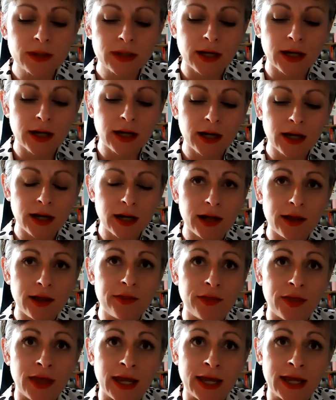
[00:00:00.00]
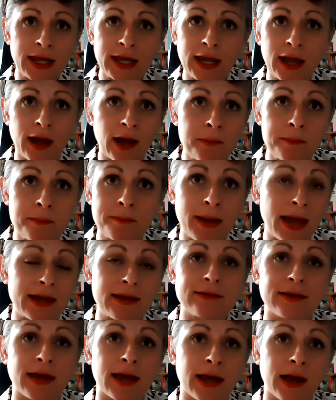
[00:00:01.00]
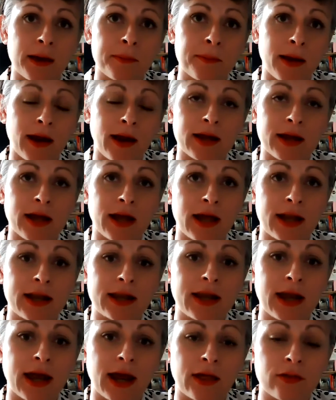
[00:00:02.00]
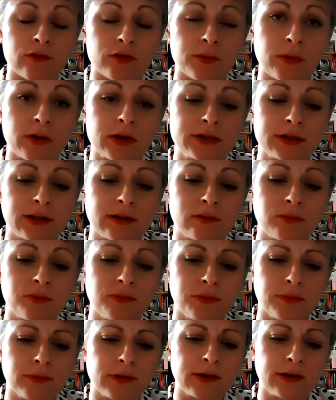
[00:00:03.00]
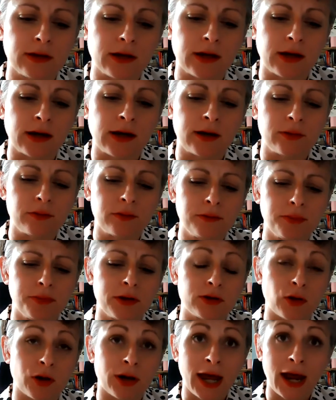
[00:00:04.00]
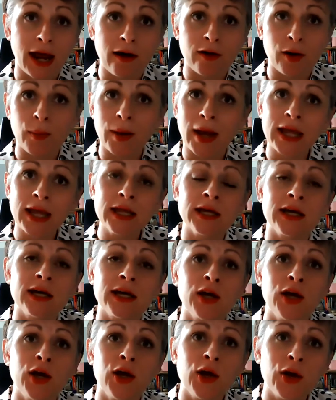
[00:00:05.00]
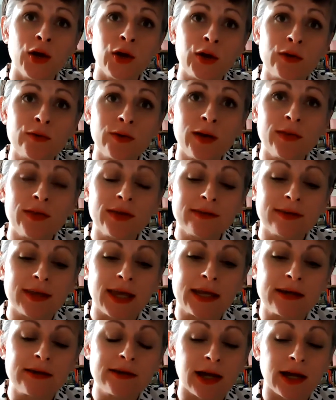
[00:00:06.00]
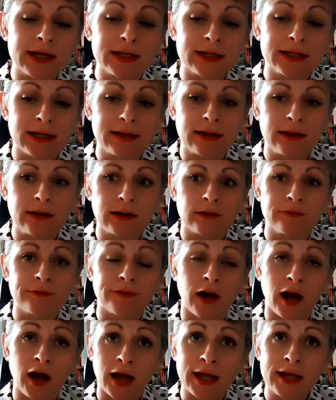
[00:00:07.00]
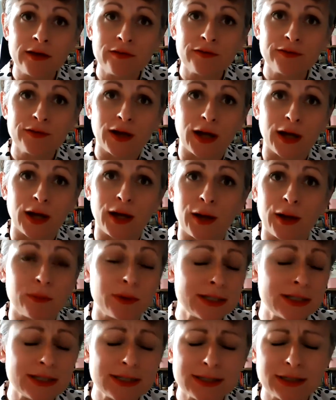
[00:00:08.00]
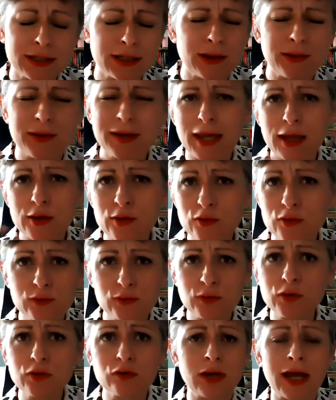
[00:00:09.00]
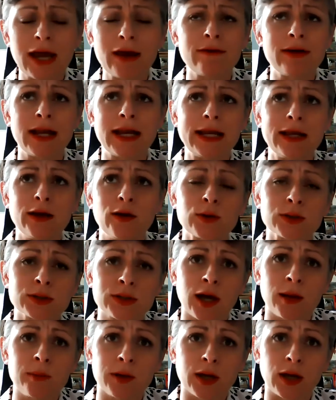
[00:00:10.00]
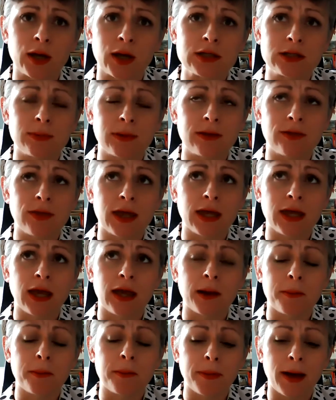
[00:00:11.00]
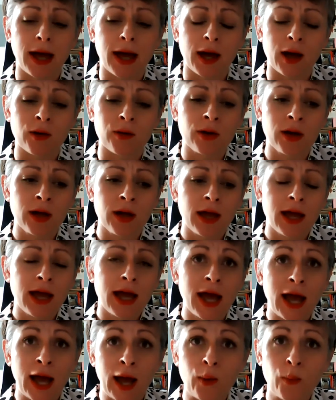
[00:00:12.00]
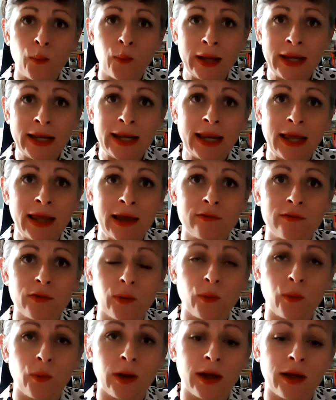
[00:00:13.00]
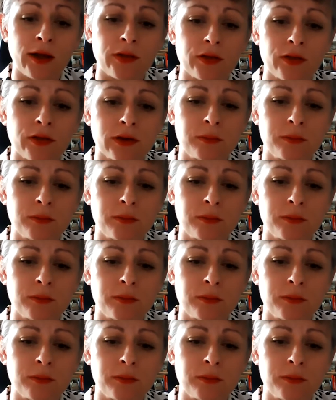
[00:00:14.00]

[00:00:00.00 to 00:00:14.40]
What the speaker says: the amazing American anthropologist Donna Haraway, who wrote this in 1985, which is, you know, an extraordinarily long time ago to be thinking about how we live with